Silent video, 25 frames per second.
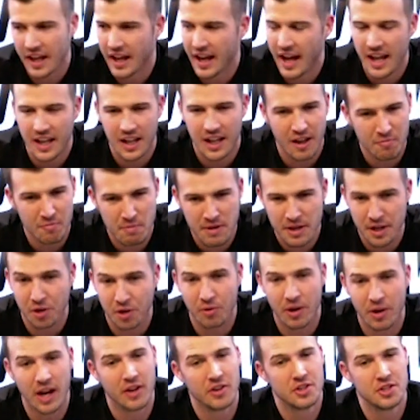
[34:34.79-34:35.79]
I love being
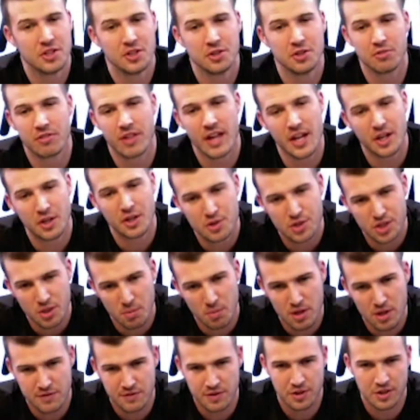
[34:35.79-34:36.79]
around you. Thank you so
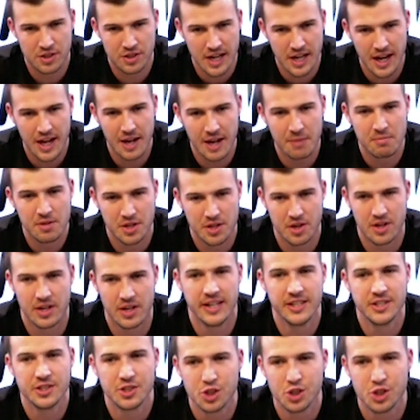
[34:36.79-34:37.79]
much for your time during
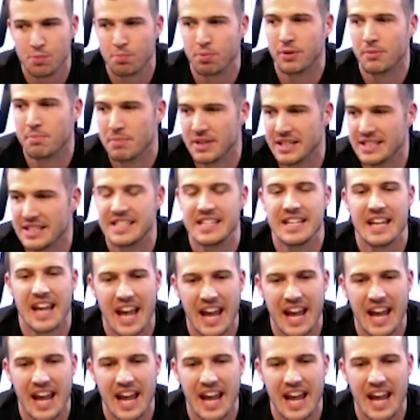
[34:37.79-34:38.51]
a super busy